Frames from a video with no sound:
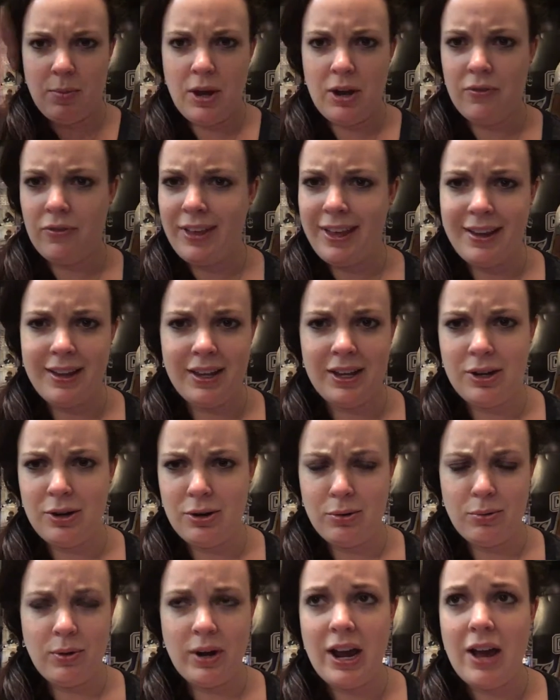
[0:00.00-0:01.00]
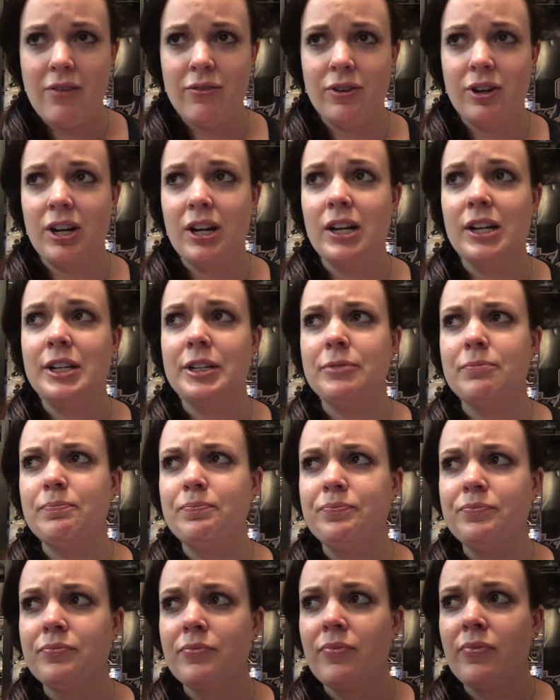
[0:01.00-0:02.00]
butterfly kick or whatever,
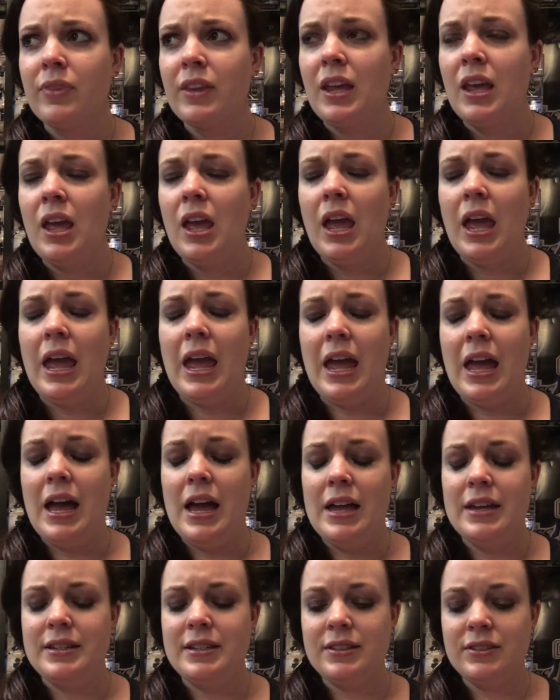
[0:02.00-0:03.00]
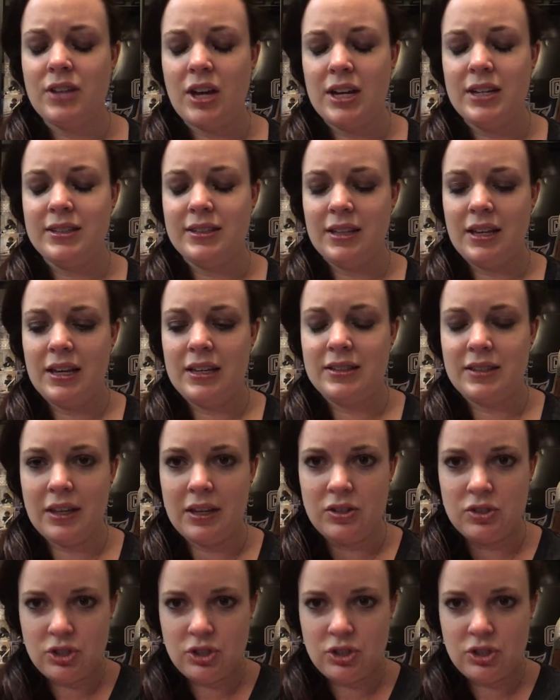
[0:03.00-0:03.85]
and he's got his legs like